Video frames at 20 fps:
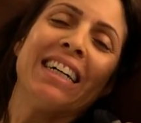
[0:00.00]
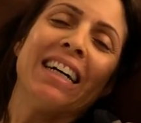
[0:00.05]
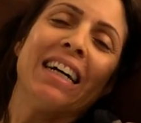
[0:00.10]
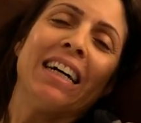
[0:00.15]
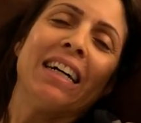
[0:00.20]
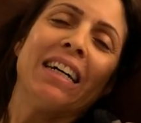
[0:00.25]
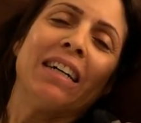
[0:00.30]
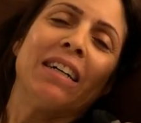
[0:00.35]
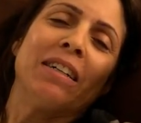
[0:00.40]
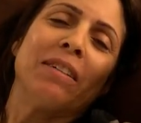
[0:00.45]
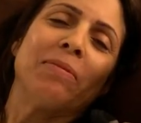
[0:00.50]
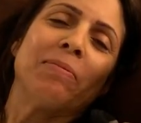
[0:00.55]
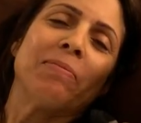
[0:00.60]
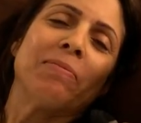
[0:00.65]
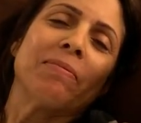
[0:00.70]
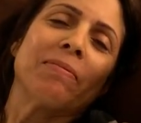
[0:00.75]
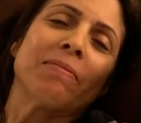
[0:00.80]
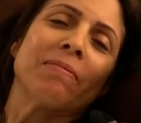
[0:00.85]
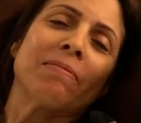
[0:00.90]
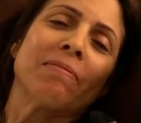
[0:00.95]

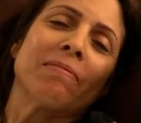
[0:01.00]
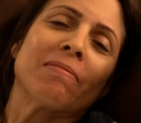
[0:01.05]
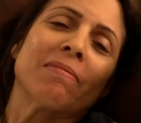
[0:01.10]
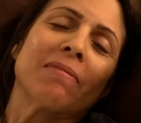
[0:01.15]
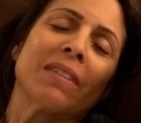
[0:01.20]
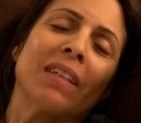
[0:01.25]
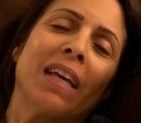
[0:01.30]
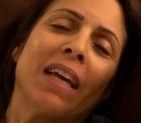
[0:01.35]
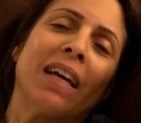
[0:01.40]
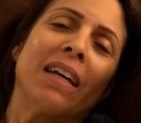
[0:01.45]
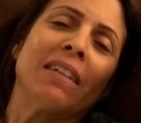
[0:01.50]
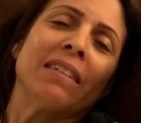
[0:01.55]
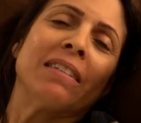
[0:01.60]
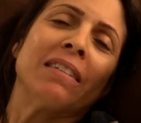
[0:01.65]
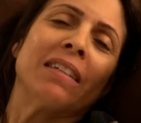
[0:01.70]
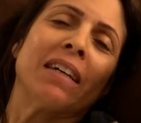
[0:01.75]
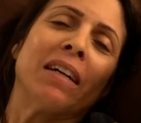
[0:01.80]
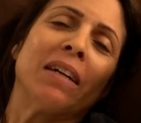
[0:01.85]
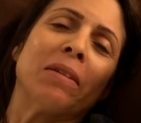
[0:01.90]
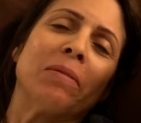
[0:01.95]
um,
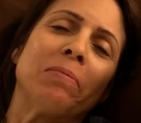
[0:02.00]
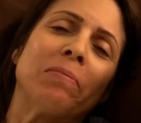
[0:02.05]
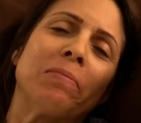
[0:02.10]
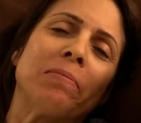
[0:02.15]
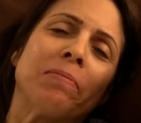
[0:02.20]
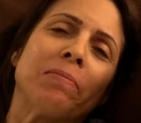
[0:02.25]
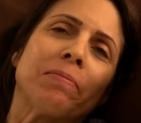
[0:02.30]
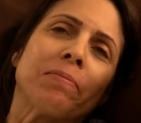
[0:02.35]
and um,